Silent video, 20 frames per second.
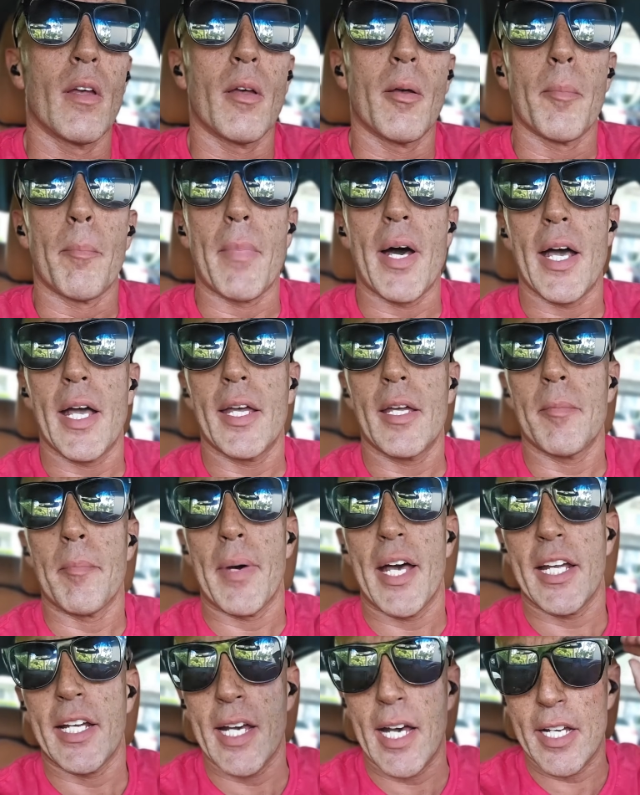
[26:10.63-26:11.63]
my
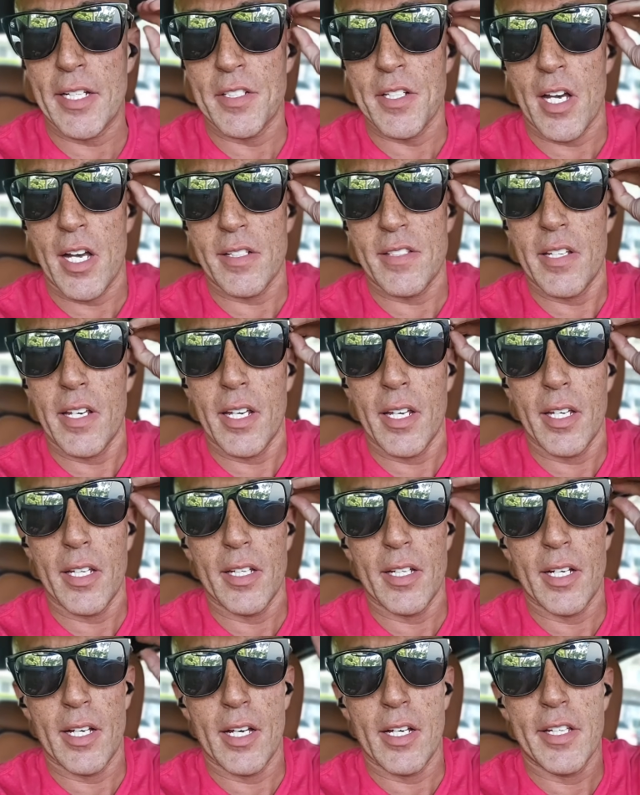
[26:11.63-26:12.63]
guy Dante,
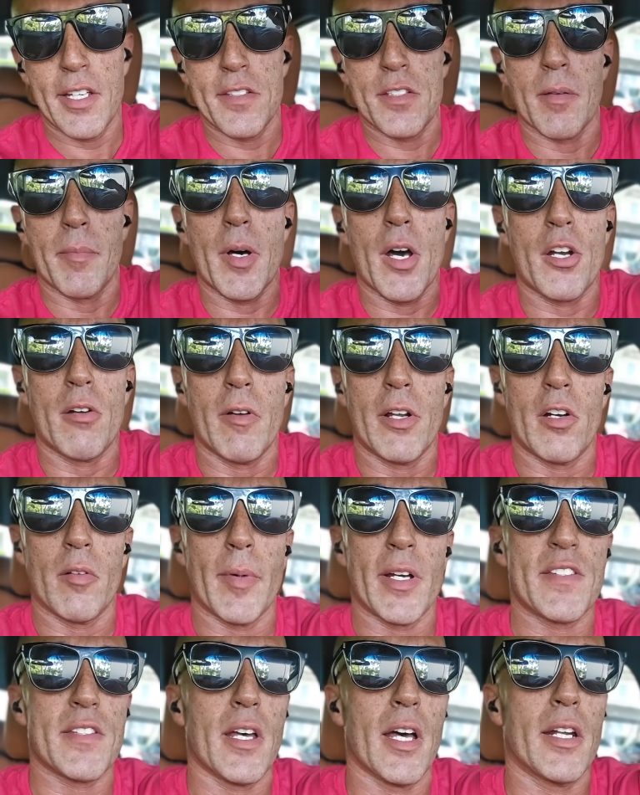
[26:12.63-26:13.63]
he's a moderator on
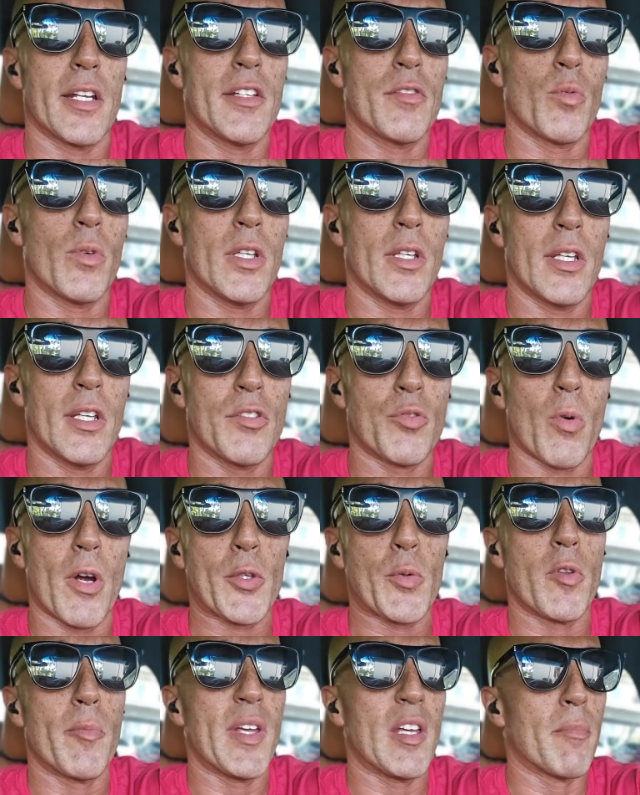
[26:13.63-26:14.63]
my side. He's
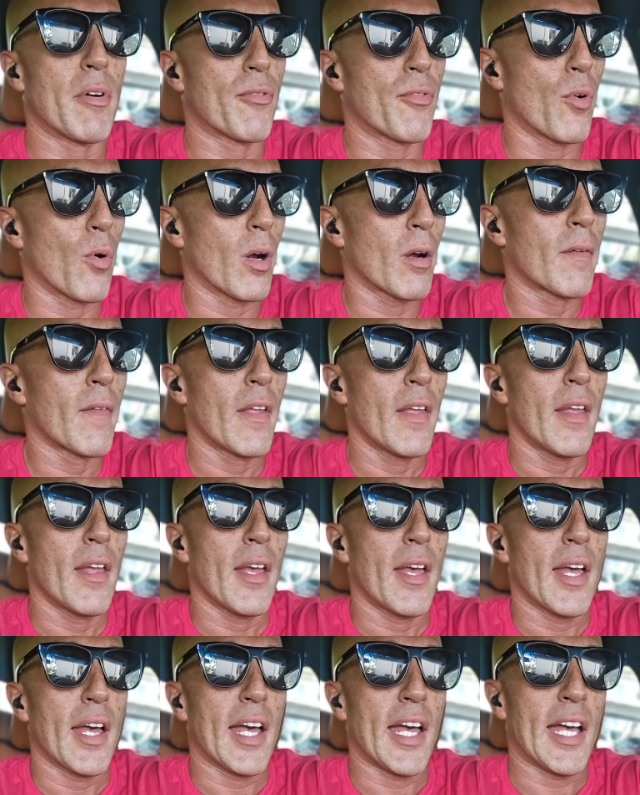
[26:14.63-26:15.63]
worked with me before,
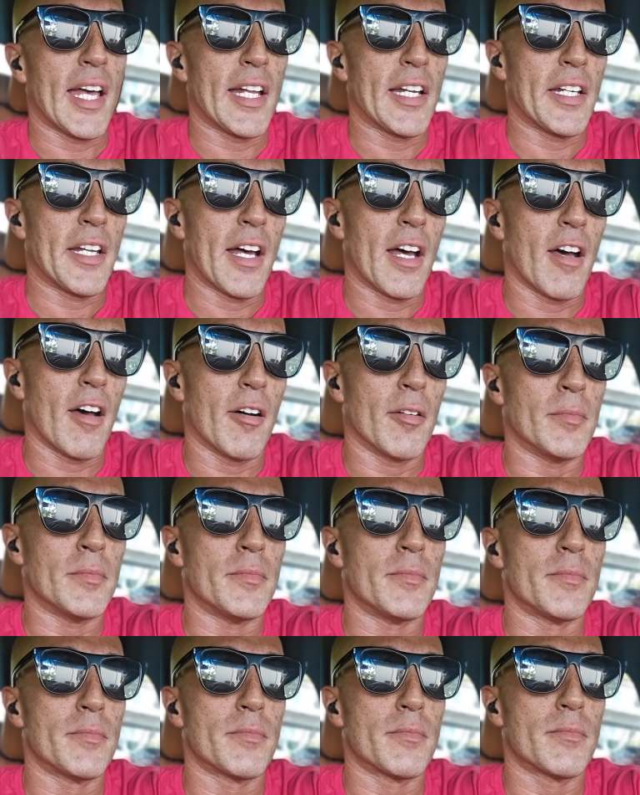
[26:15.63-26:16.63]
and
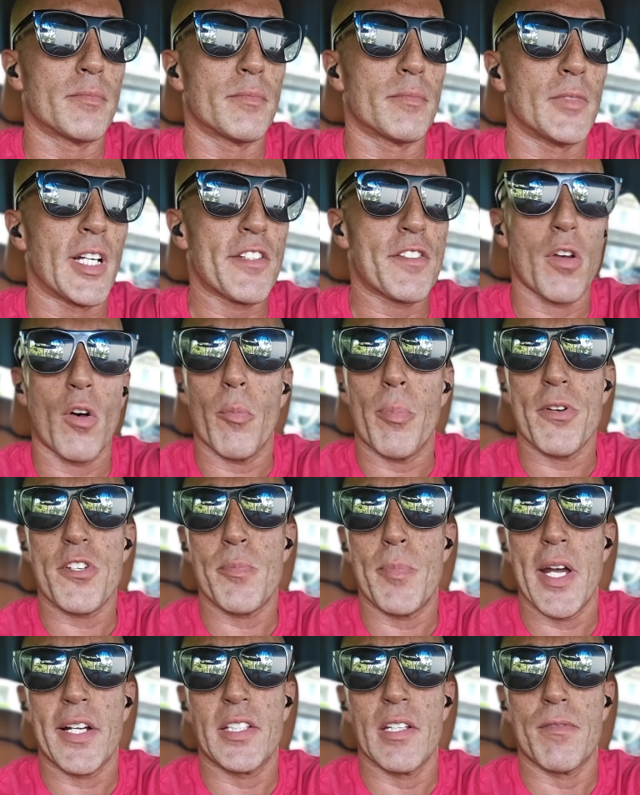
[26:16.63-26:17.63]
his whole
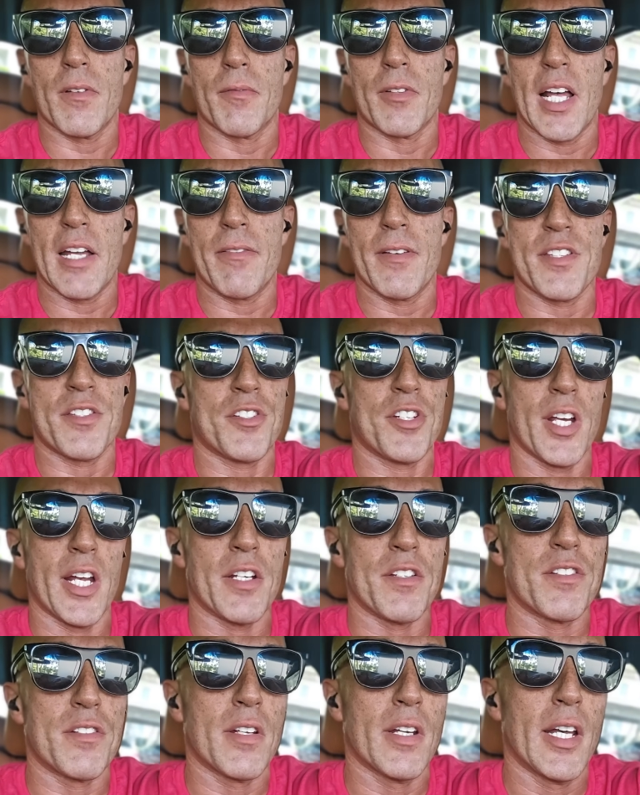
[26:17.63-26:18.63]
perspective of life has
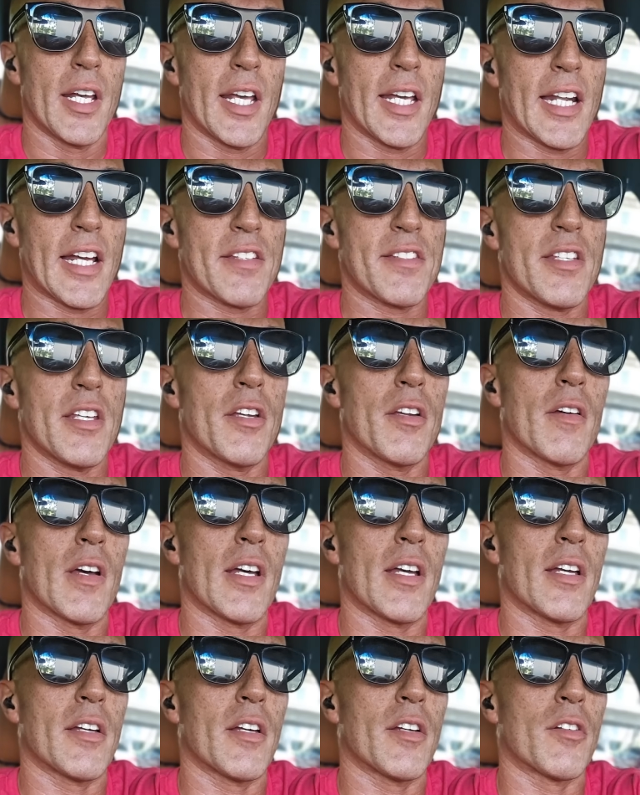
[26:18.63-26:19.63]
changed. And I see
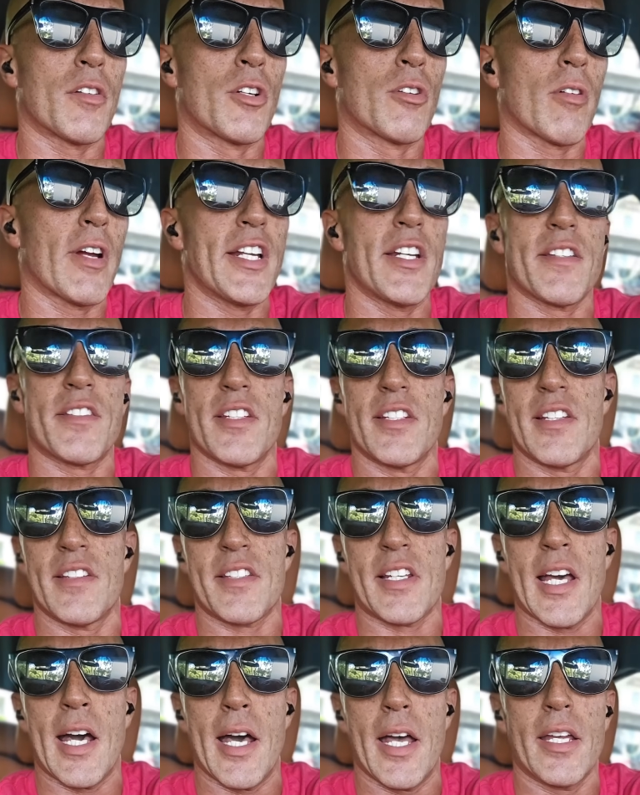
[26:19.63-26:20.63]
greatness in this
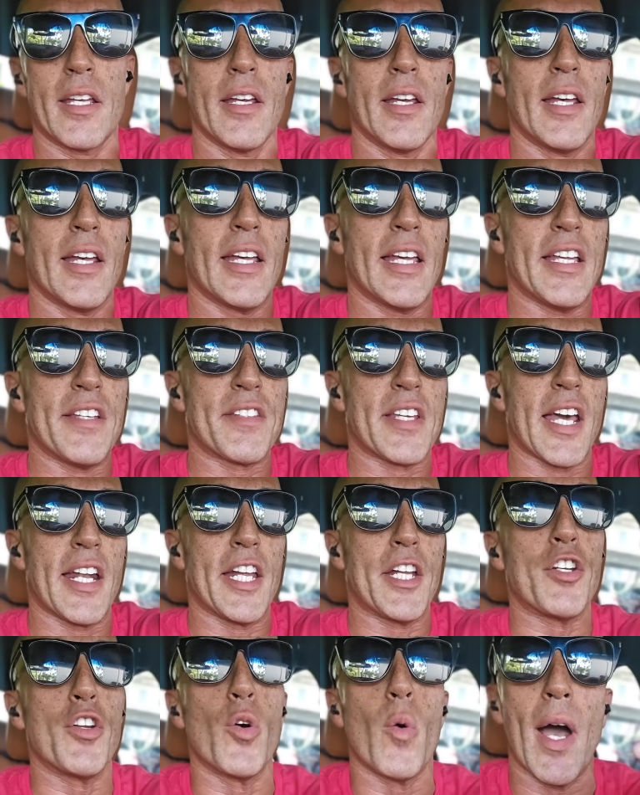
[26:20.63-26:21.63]
guy. He's
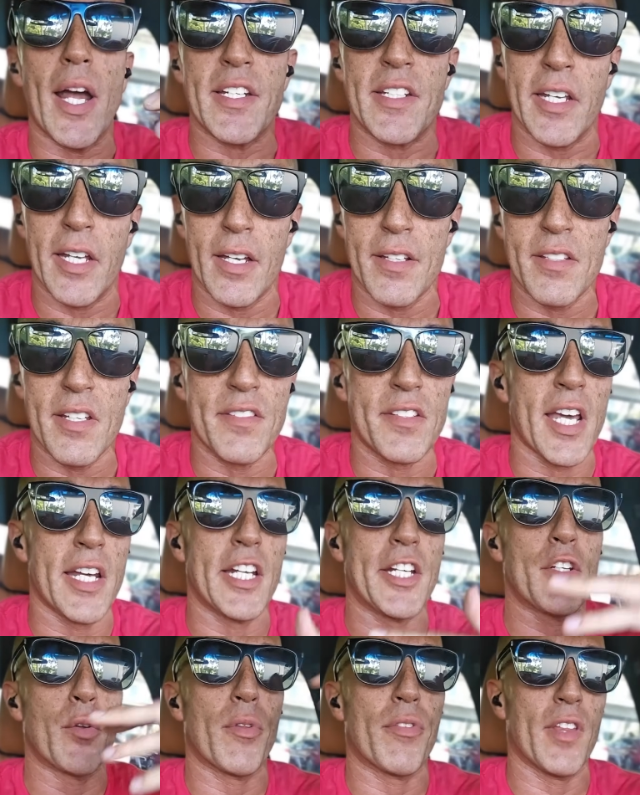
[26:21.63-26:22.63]
getting new ideas. He's
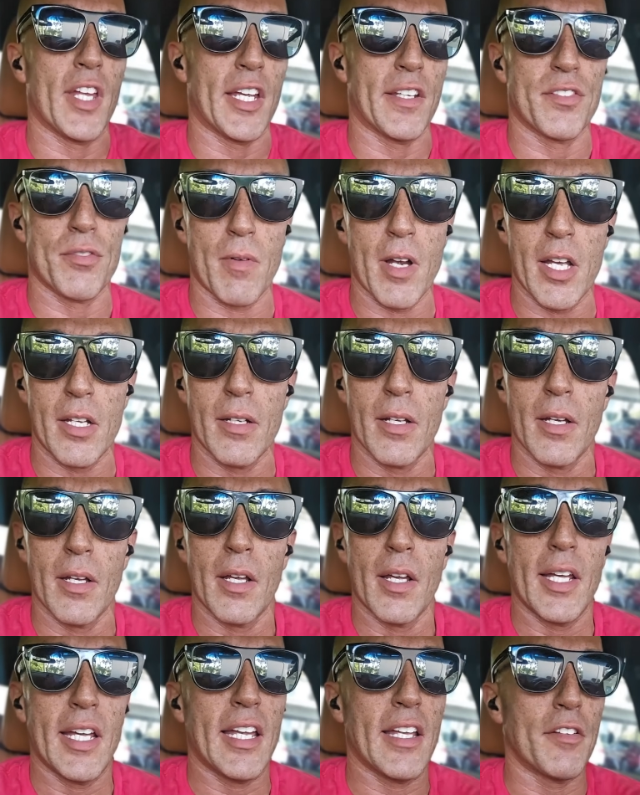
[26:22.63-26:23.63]
getting new things, right?
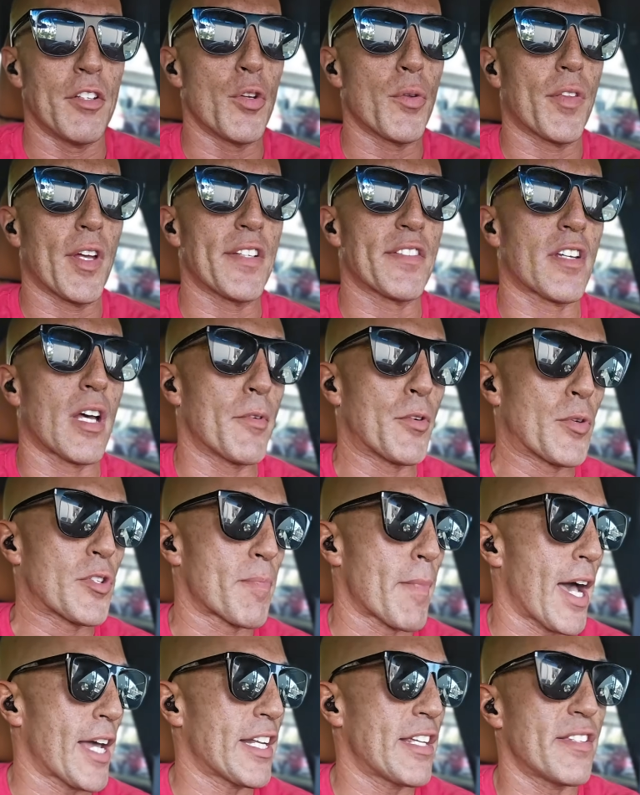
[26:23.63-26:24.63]
He had new things come into
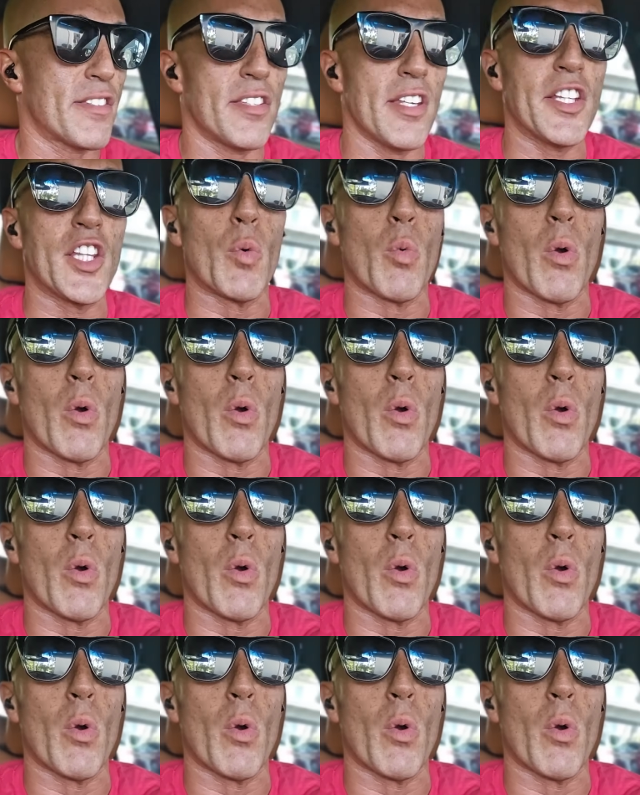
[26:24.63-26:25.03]
his mind. He's seeing the